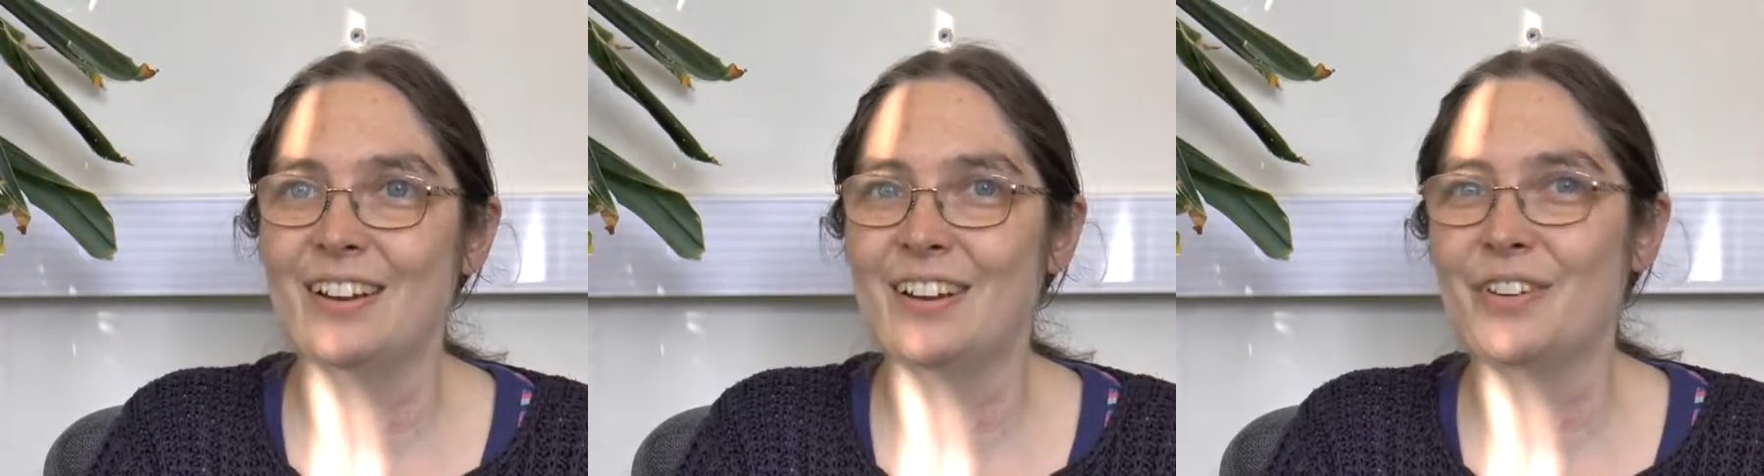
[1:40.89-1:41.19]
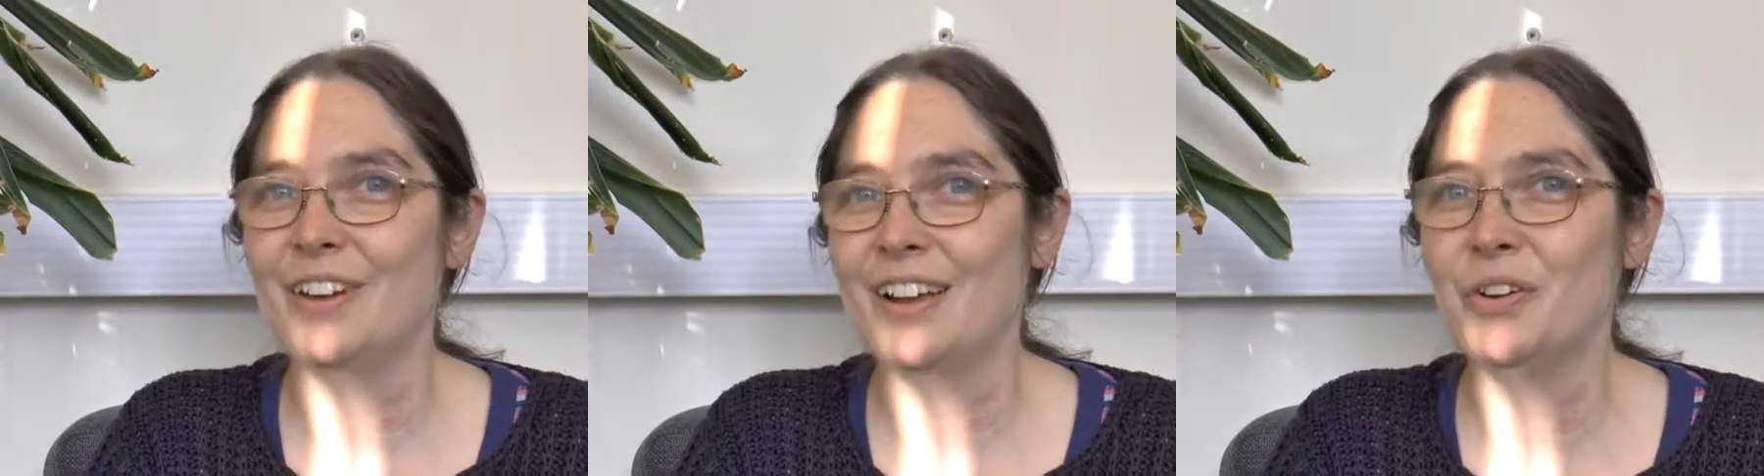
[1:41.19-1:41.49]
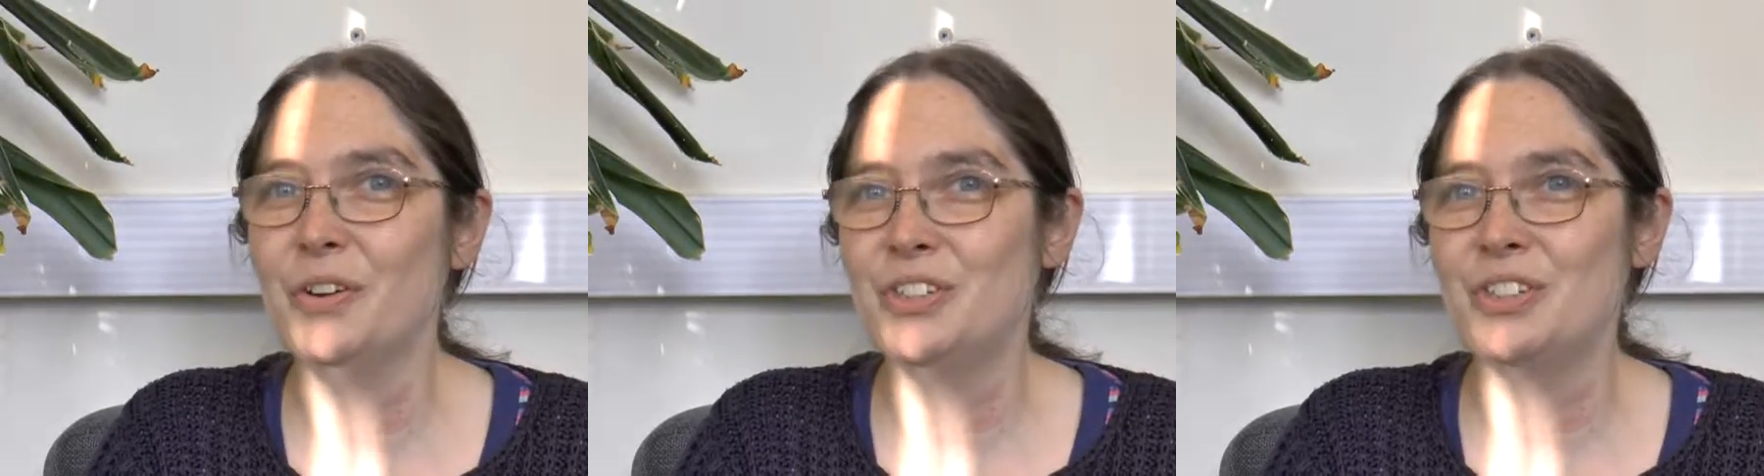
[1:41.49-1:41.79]
I
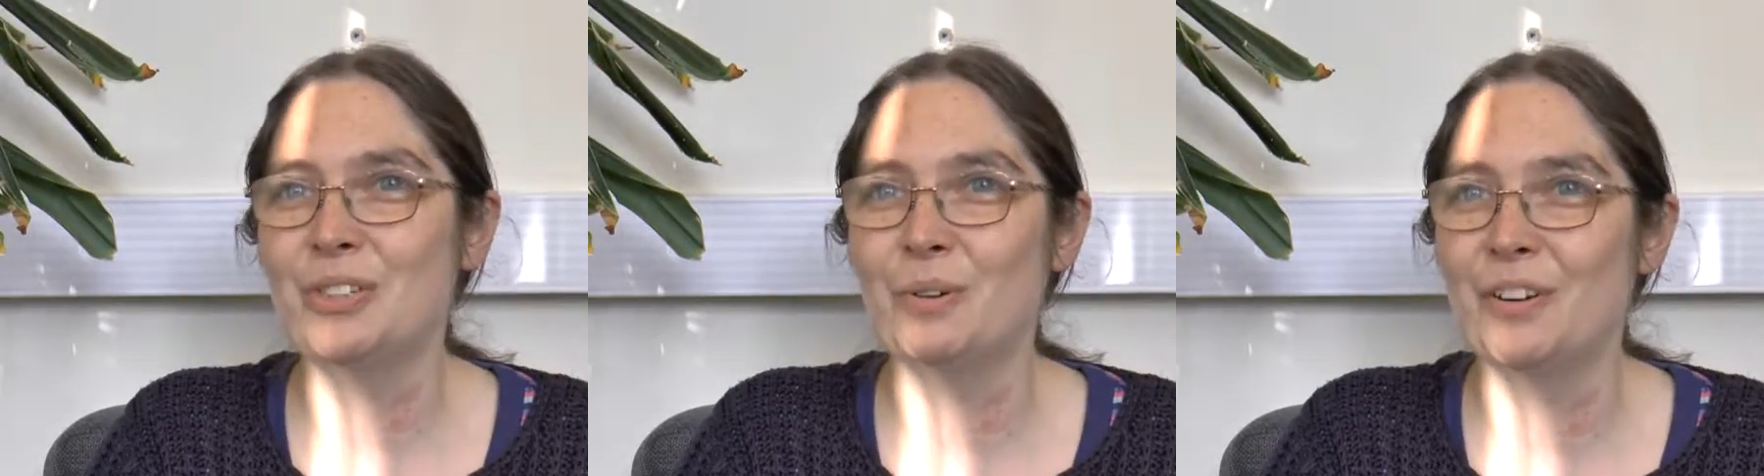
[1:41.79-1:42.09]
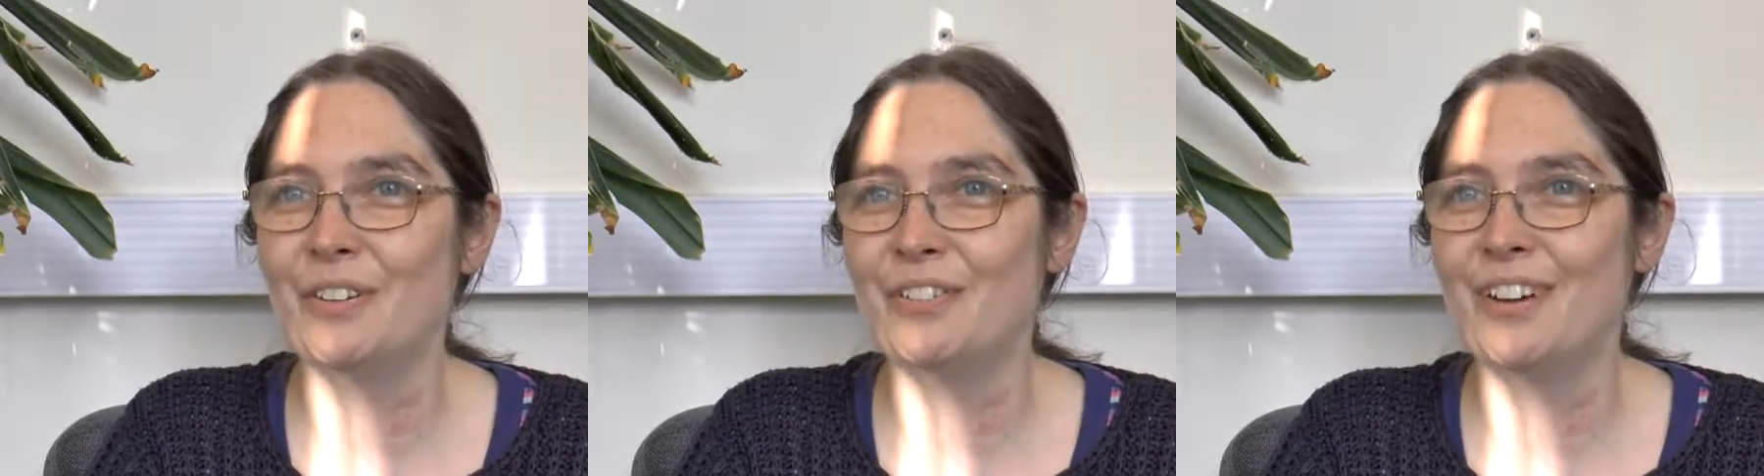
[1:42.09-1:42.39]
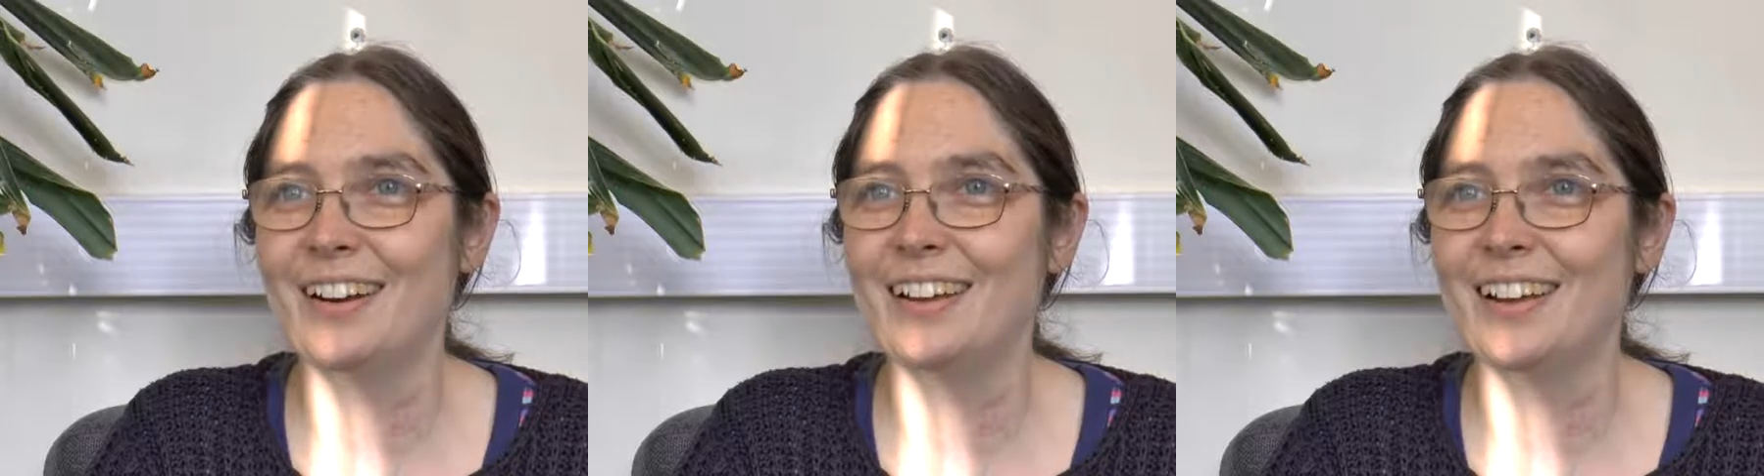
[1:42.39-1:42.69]
could just do it on a
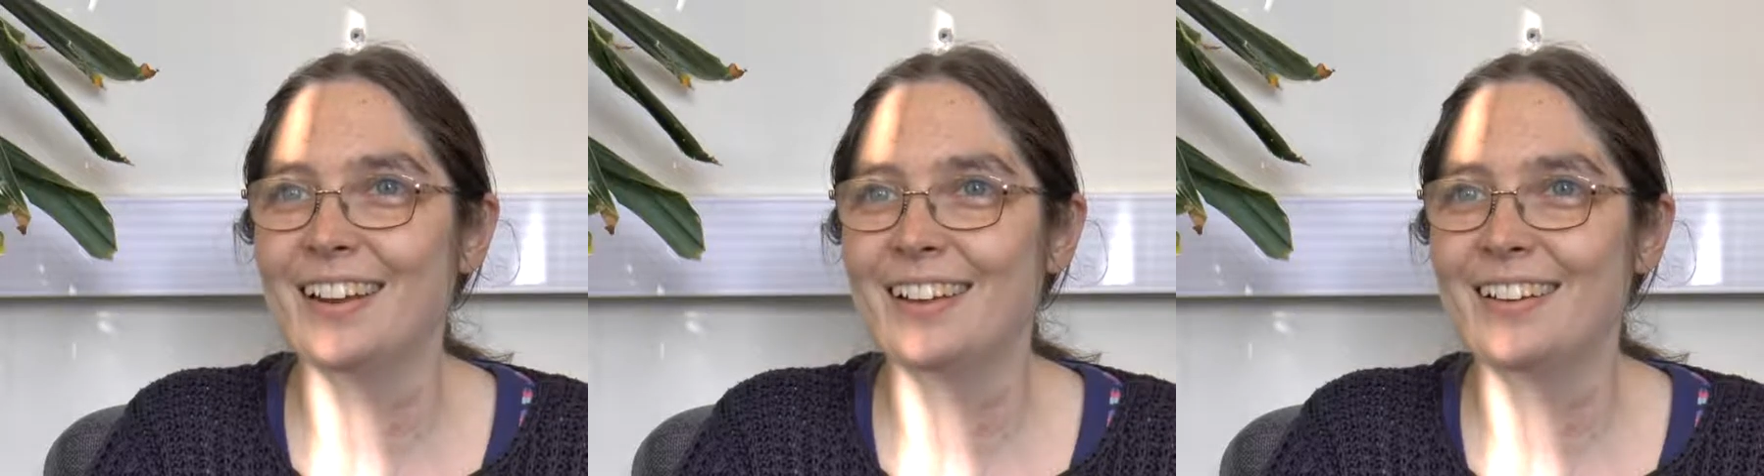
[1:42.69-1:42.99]
Friday.